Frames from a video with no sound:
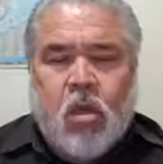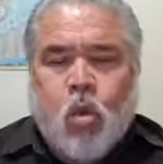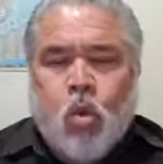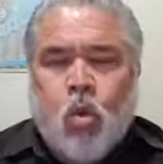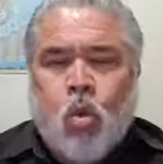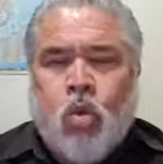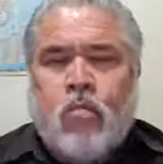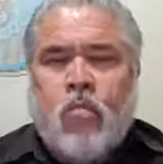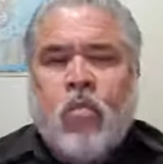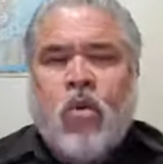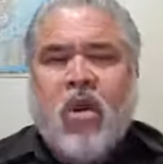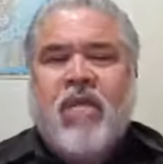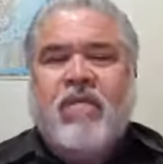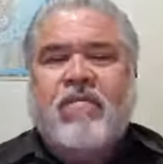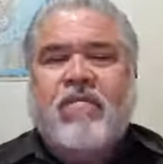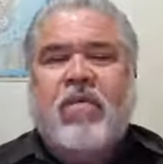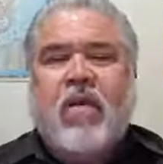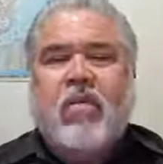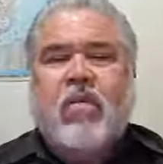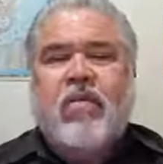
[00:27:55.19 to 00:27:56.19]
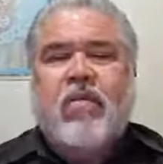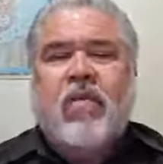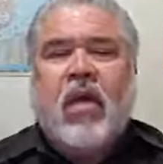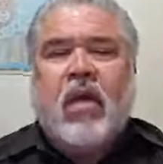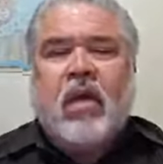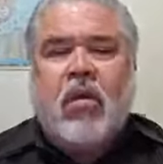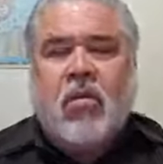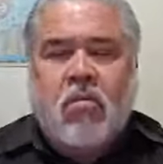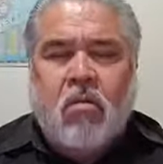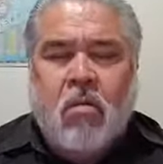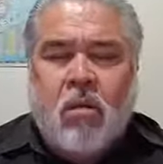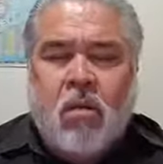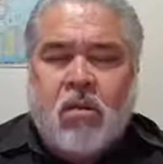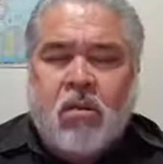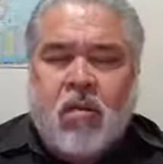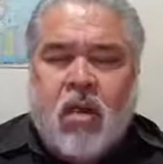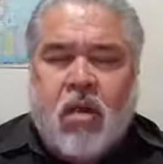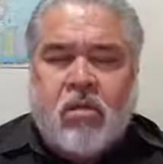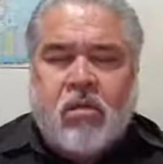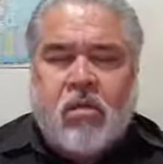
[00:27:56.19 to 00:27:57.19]
We pray, Father, that
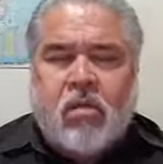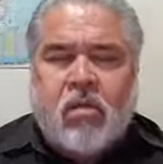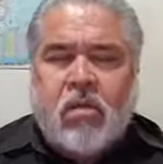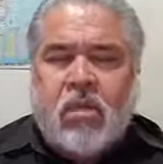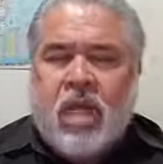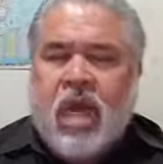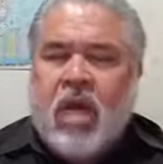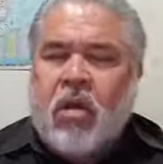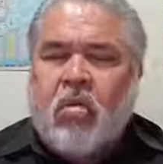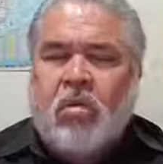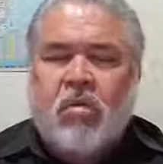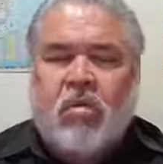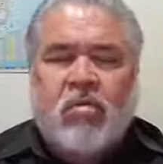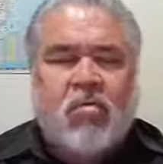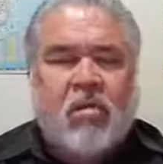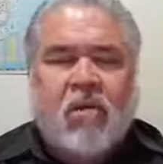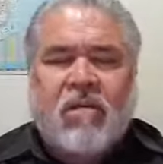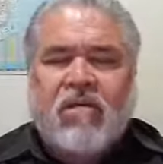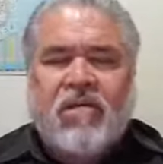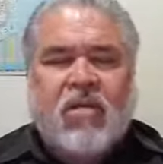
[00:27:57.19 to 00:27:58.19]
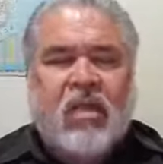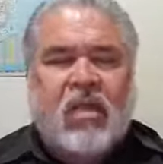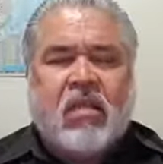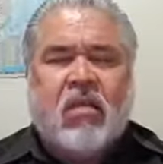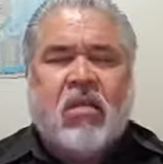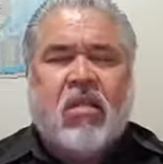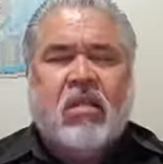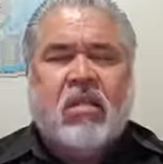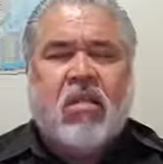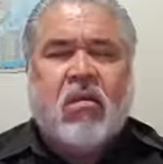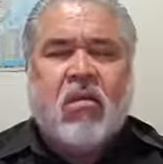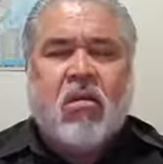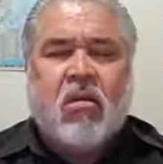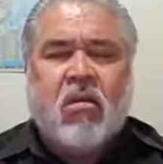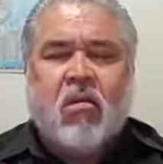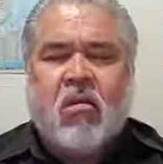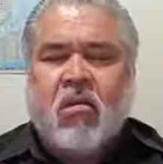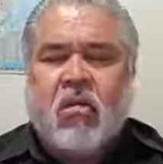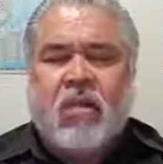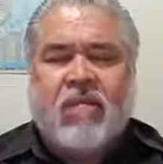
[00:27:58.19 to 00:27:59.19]
coronavirus is not going to affect us at
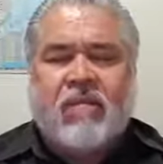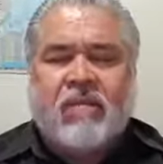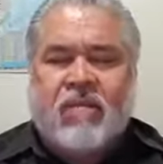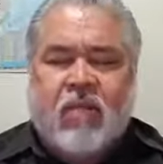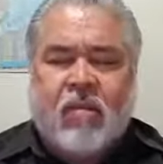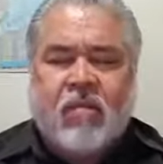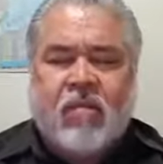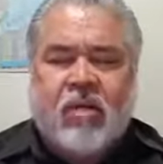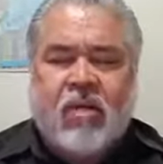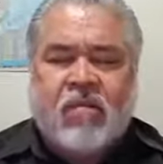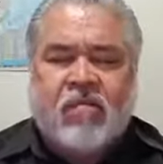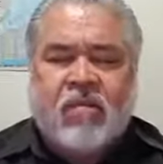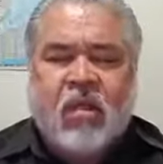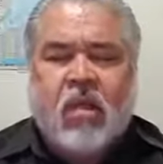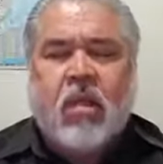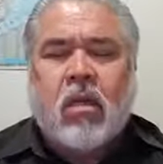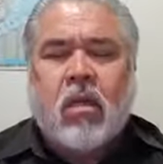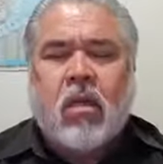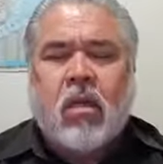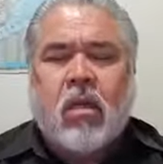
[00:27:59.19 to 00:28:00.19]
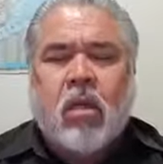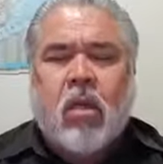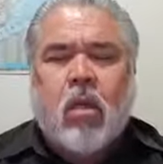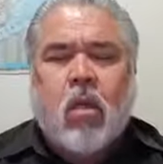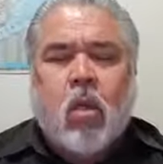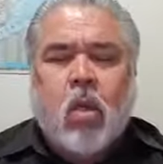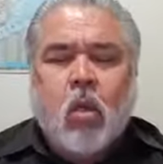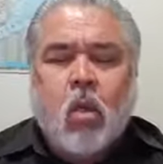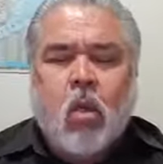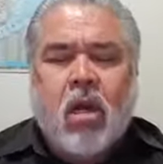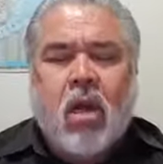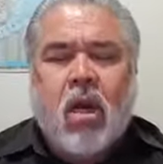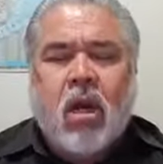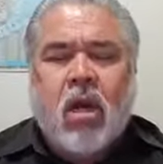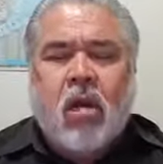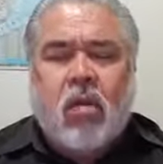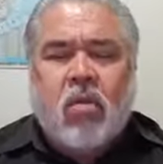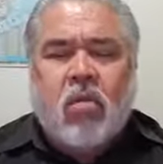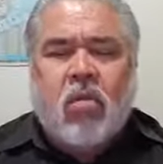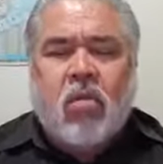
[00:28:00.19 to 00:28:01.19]
all or our families, Father. We
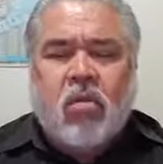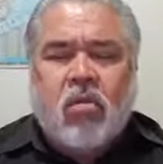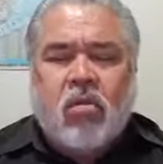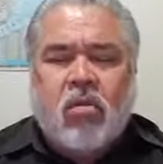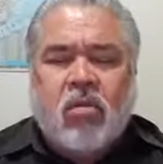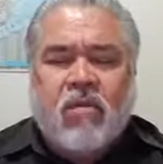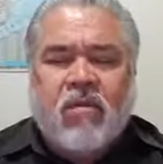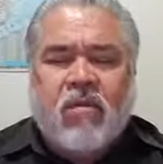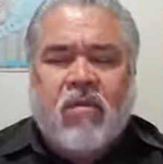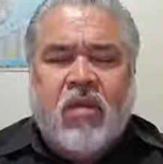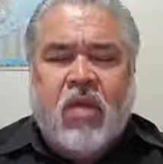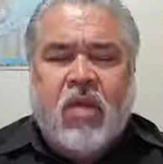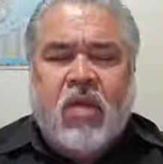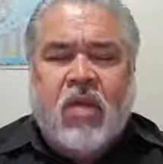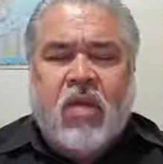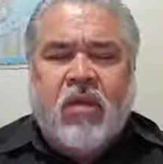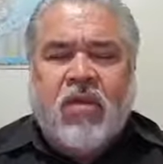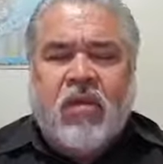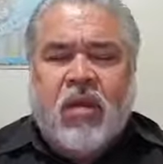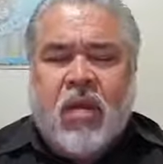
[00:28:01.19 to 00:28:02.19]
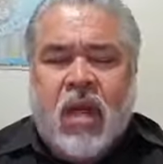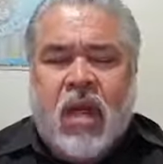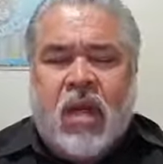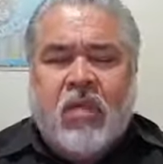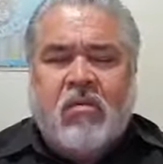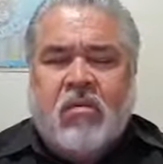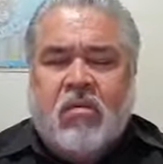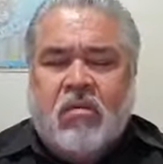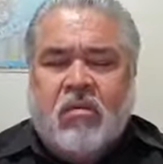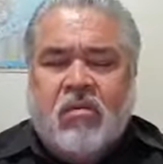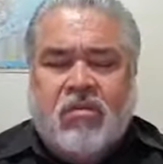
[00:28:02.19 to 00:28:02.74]
are going to defeat it in the name of